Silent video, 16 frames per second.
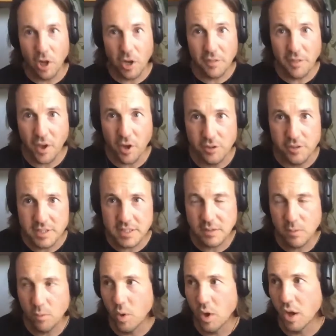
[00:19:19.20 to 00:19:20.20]
lot of those
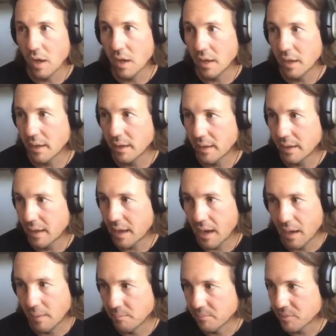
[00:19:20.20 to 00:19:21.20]
were
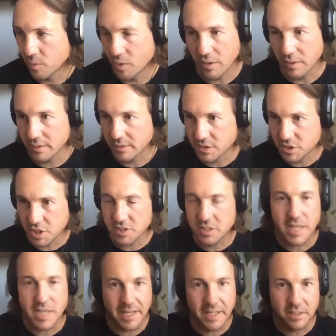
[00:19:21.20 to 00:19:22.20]
um, were just
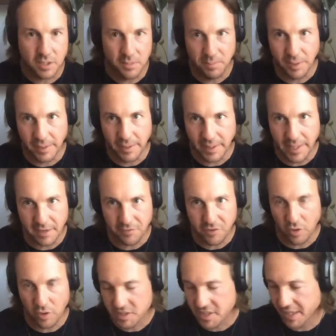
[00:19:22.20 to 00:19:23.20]
taken completely out of
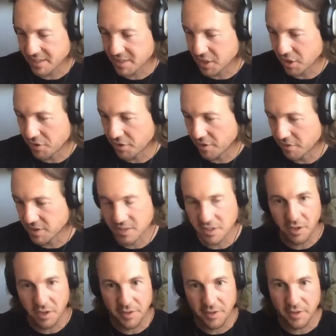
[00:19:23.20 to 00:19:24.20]
context. So there was, you
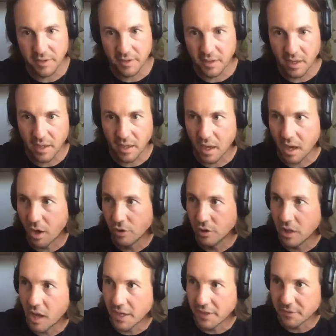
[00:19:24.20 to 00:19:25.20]
know, the uh, a whole
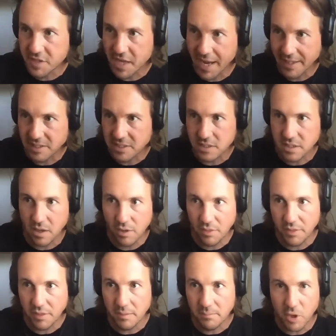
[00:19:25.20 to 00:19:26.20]
line of tanks on
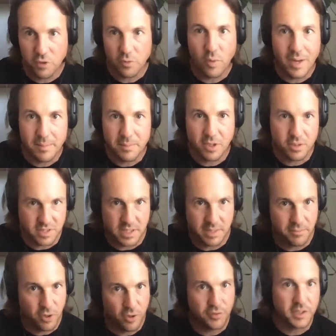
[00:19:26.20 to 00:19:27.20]
the motorway because they're
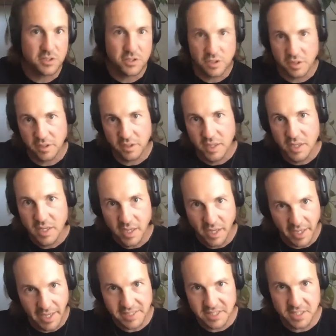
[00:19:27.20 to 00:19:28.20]
moving to an
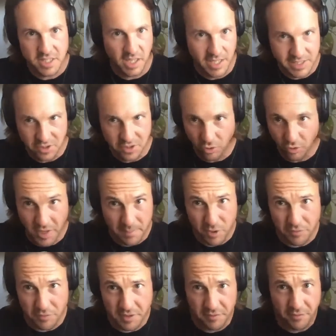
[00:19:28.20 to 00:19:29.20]
exercise, or they're
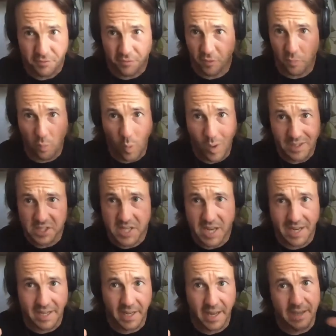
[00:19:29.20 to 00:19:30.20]
moving from one
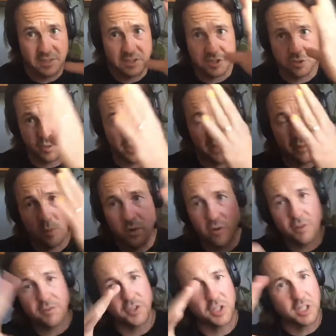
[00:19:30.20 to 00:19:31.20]
tank house to another,
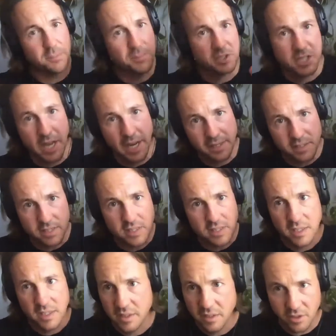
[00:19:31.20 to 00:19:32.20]
wherever you keep your tanks.
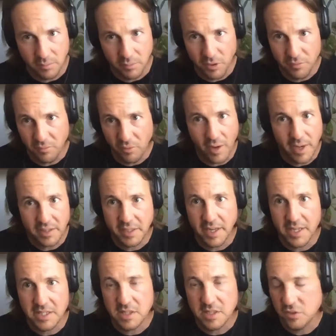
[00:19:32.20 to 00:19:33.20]
Got to move them around
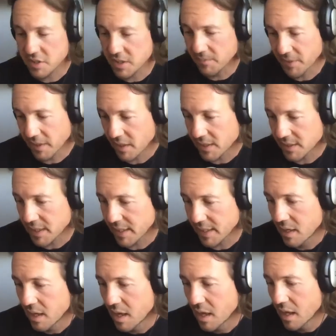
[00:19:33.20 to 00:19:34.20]
occasionally, or something like that.
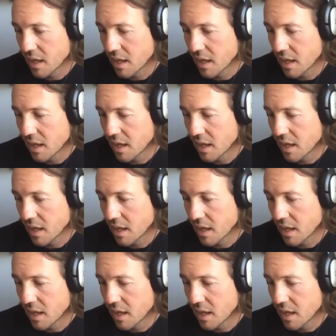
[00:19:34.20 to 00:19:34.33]
Yeah.